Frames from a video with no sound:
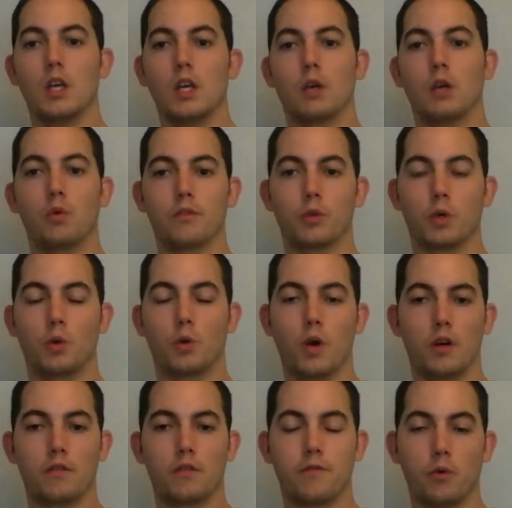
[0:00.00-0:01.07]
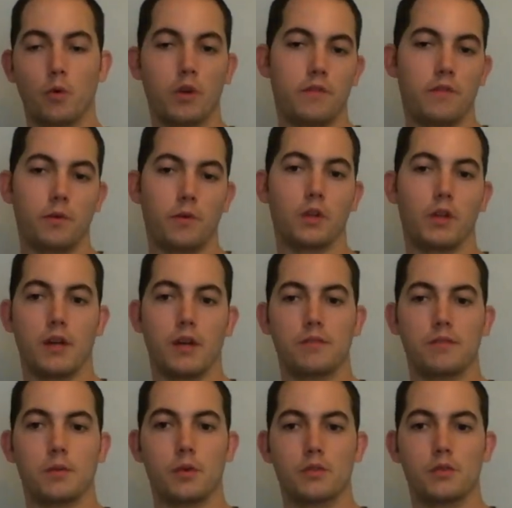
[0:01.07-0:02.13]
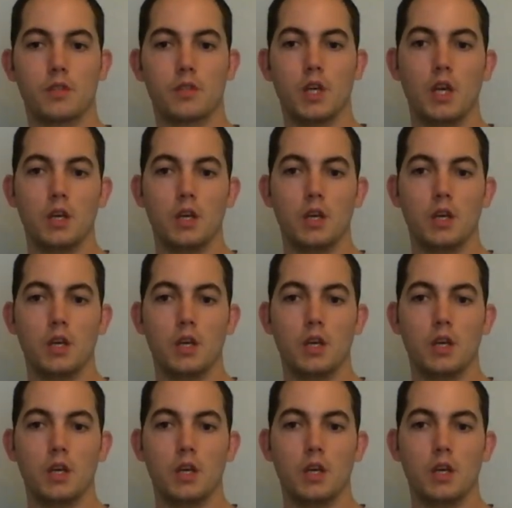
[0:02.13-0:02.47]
It would have required 44 lifeboats